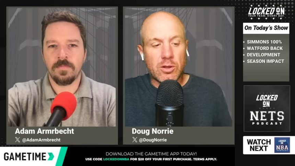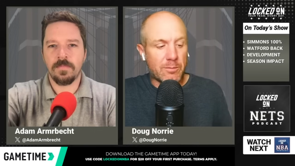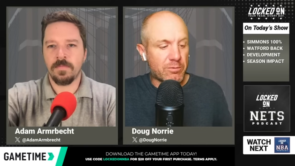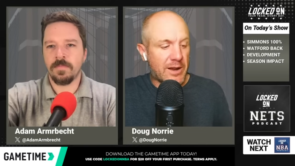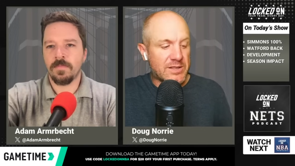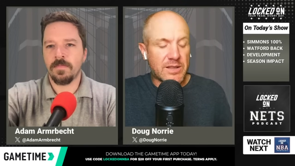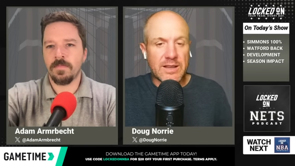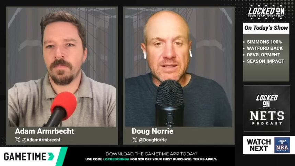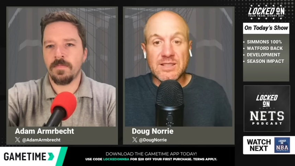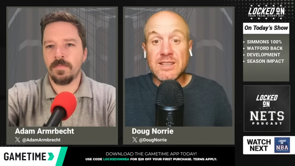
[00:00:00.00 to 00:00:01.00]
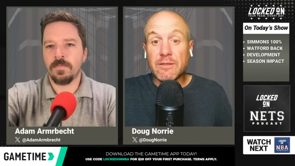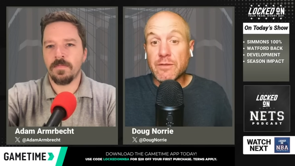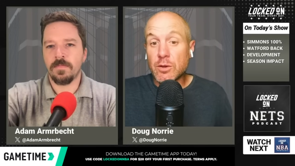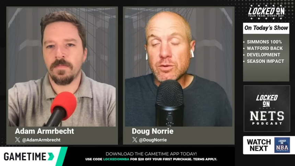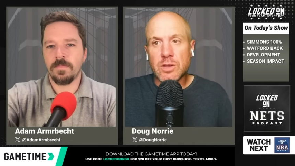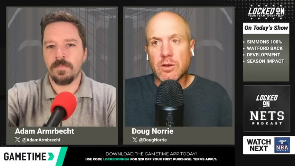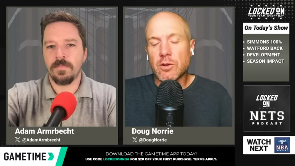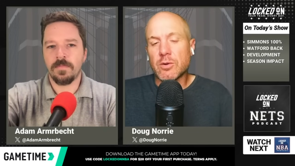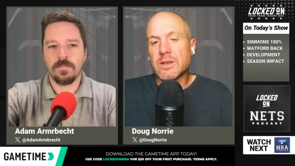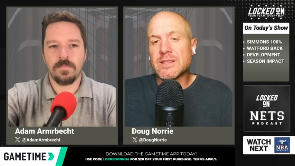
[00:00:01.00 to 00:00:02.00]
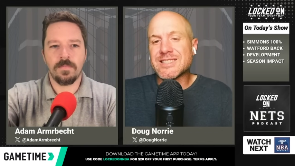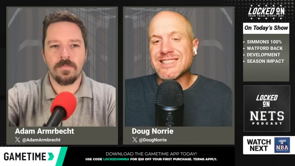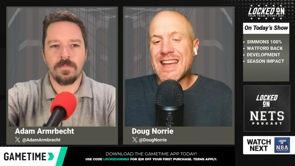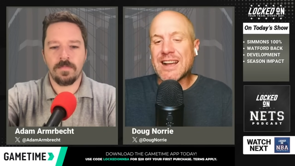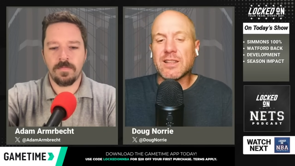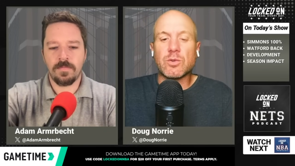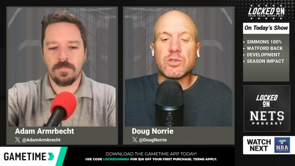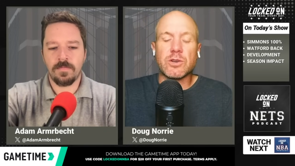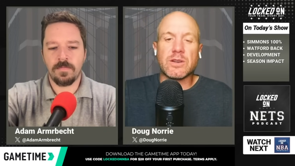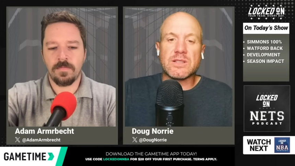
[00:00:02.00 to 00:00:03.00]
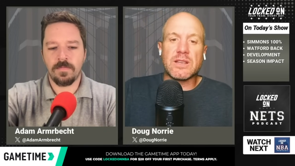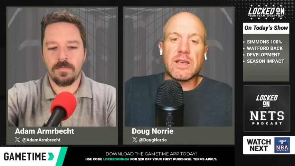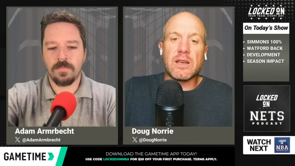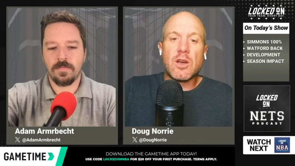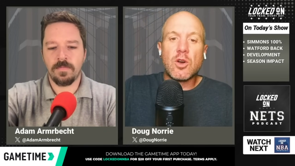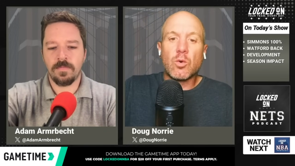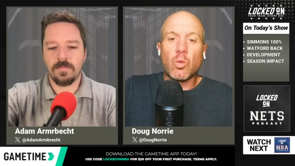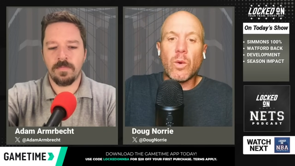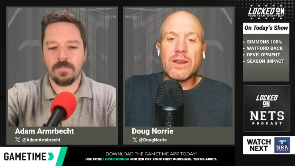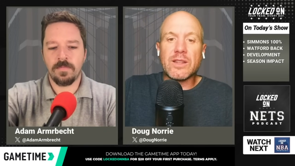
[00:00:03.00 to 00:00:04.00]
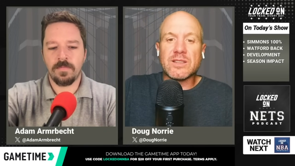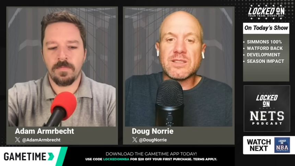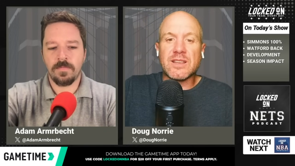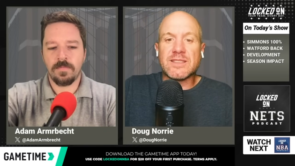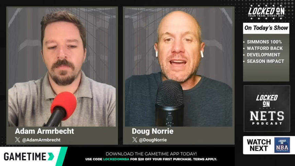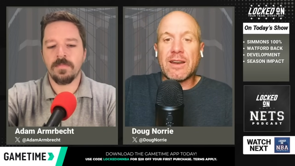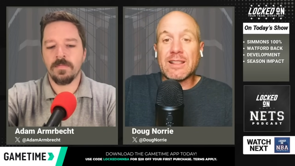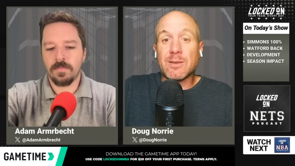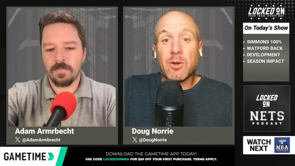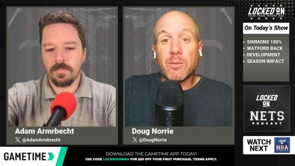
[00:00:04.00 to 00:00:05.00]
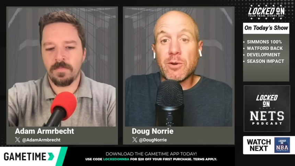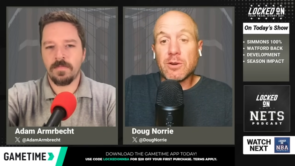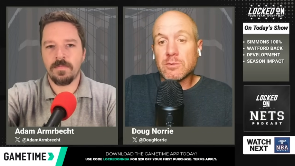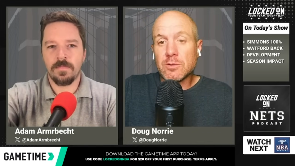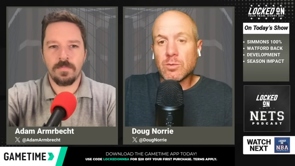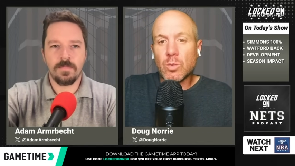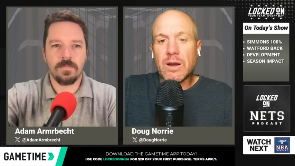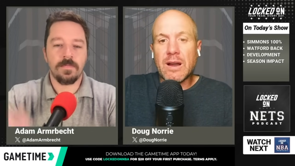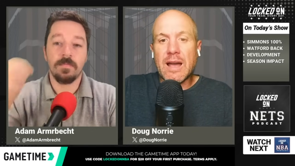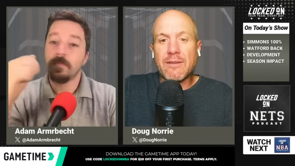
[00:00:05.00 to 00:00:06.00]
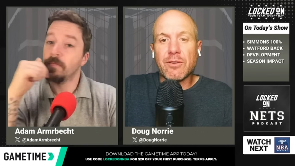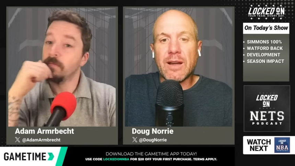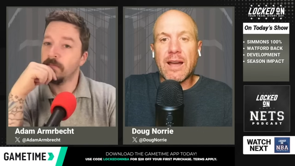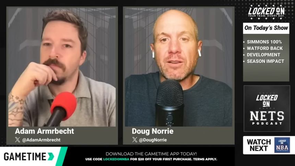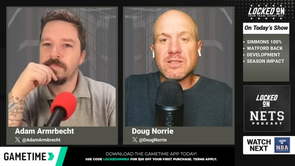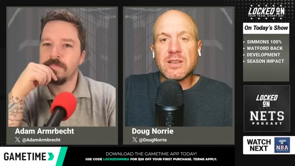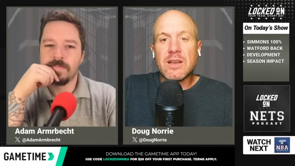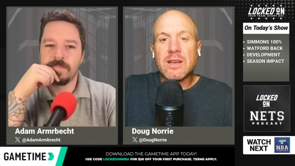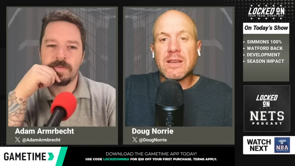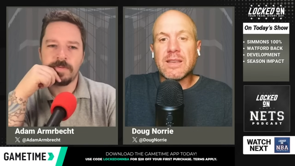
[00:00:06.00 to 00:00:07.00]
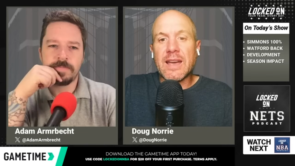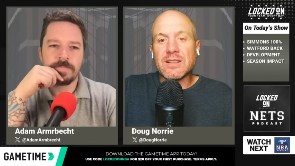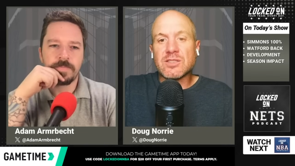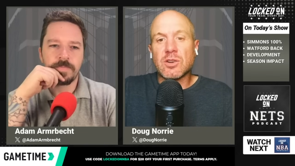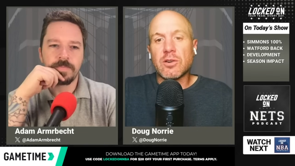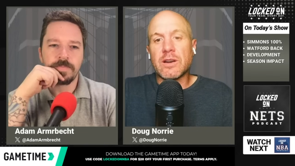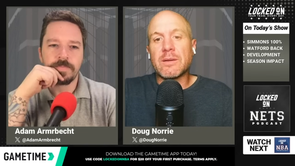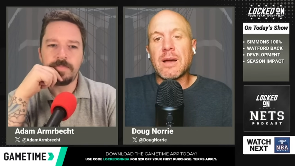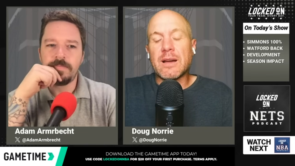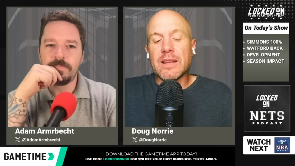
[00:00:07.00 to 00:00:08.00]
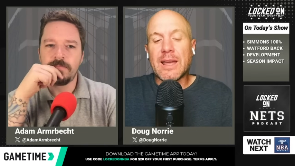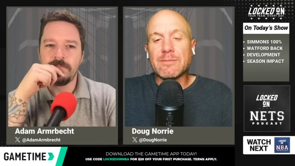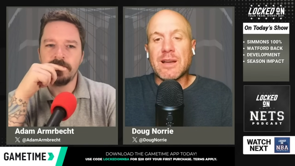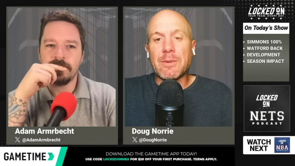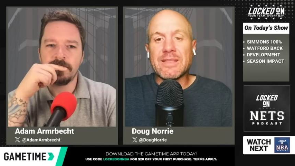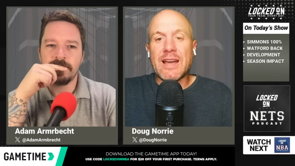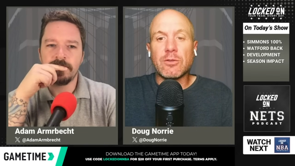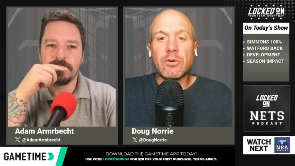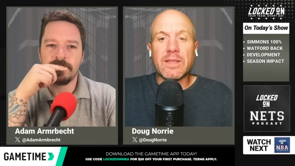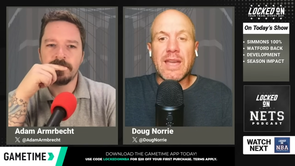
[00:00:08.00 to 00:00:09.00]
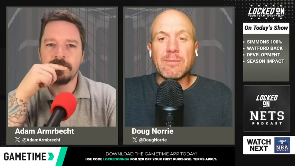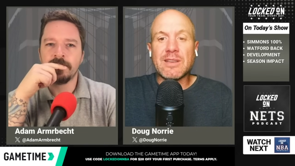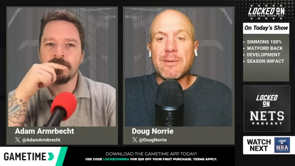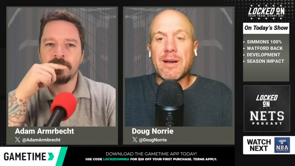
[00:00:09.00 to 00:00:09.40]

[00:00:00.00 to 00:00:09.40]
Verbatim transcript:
Speaker 1: in pricing, got seat views, so you know exactly what you're going to see when you sit down at the ballpark or wherever else. Get started on Game Time by downloading the Game Time